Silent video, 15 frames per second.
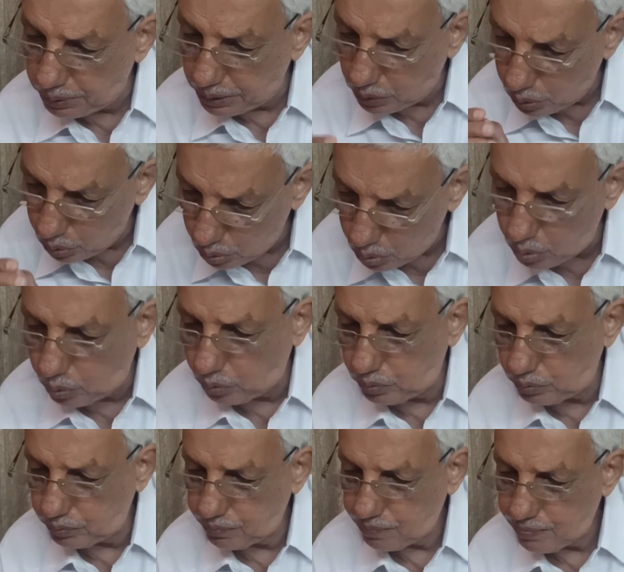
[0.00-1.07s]
may know
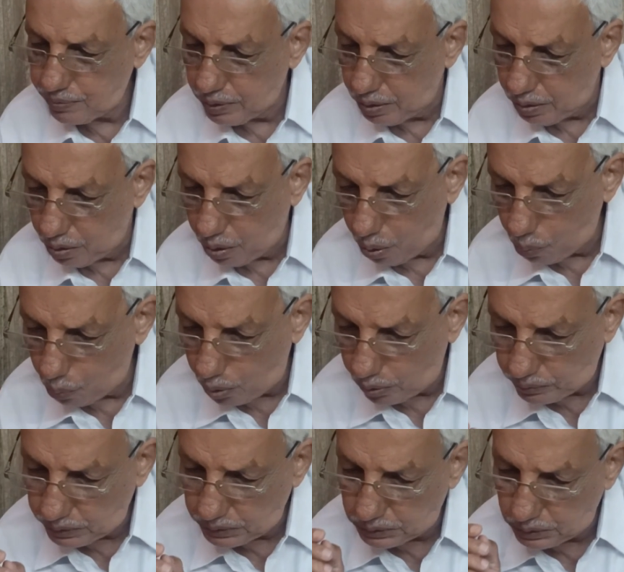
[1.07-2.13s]

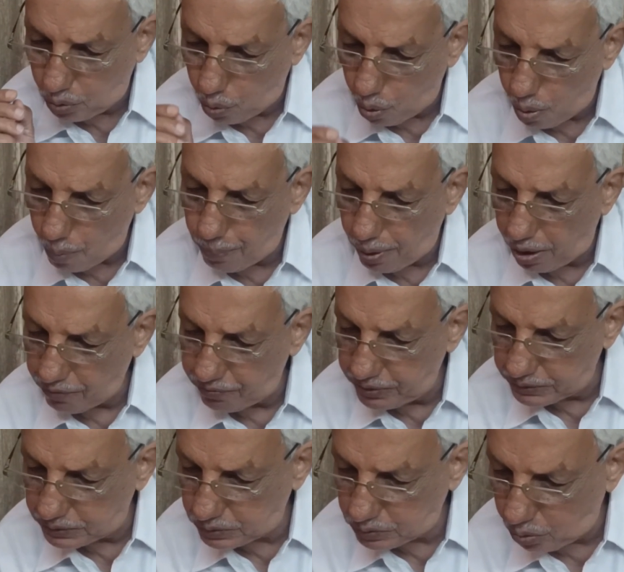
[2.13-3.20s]
what is the hope of
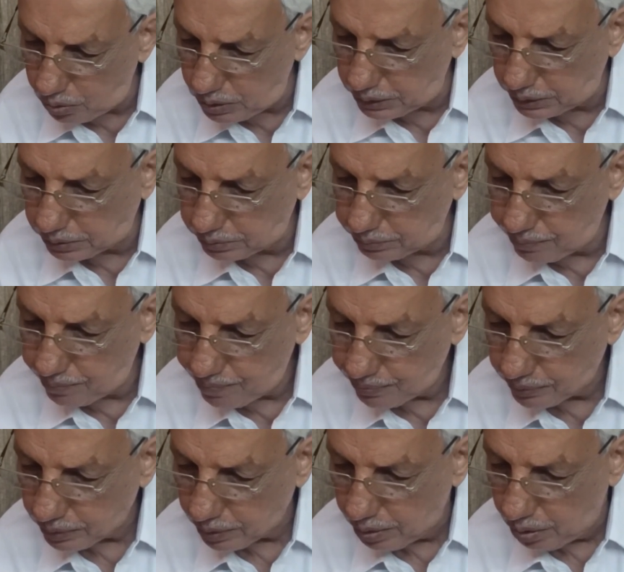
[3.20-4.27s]
his calling,
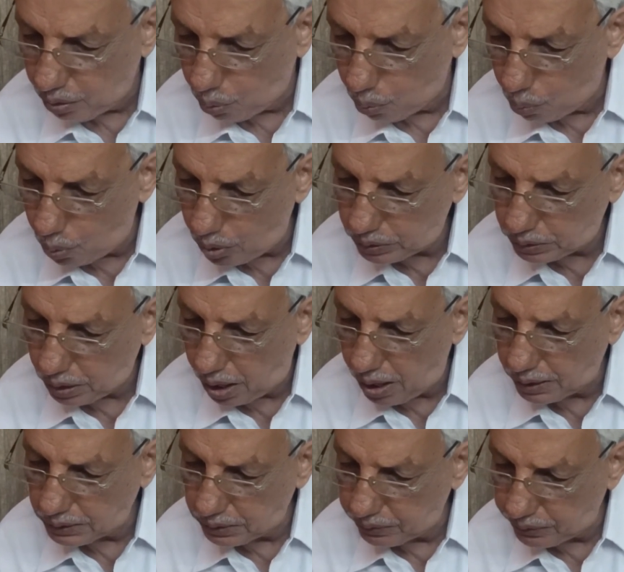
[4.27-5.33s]
what
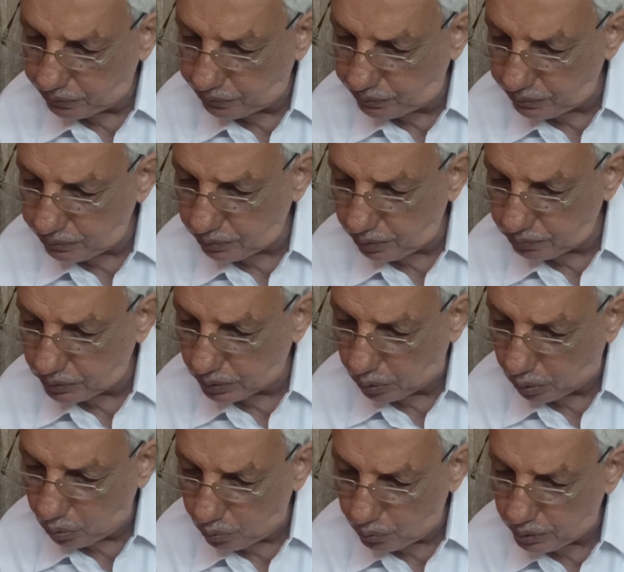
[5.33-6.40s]
are the riches of the
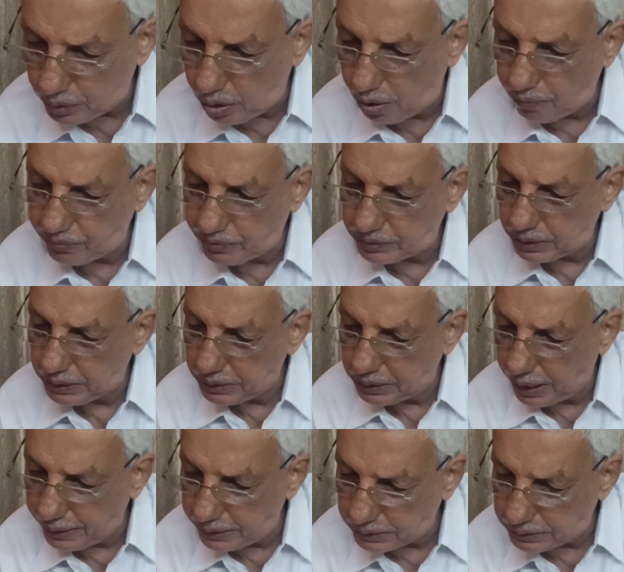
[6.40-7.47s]
glory of his
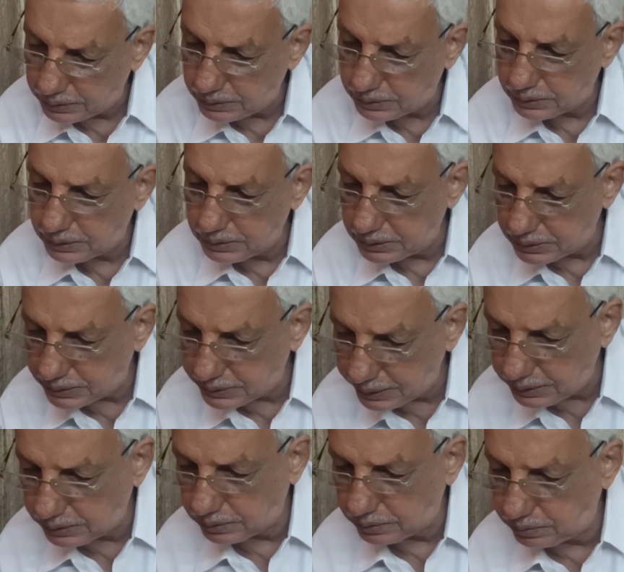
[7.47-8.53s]
inheritance in the
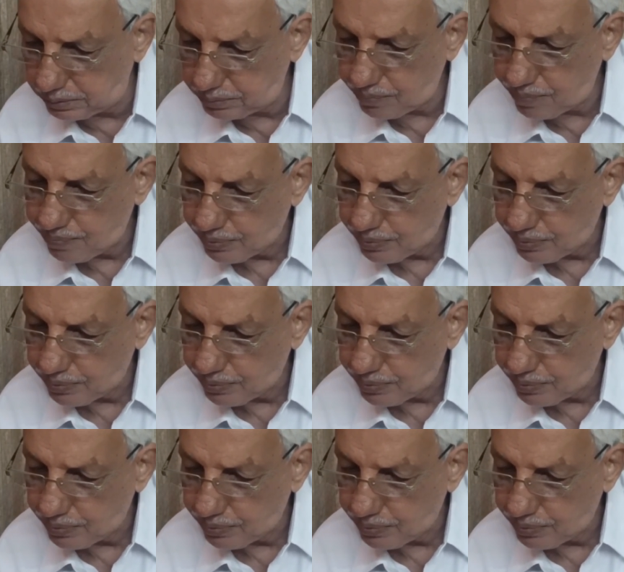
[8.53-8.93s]
saints,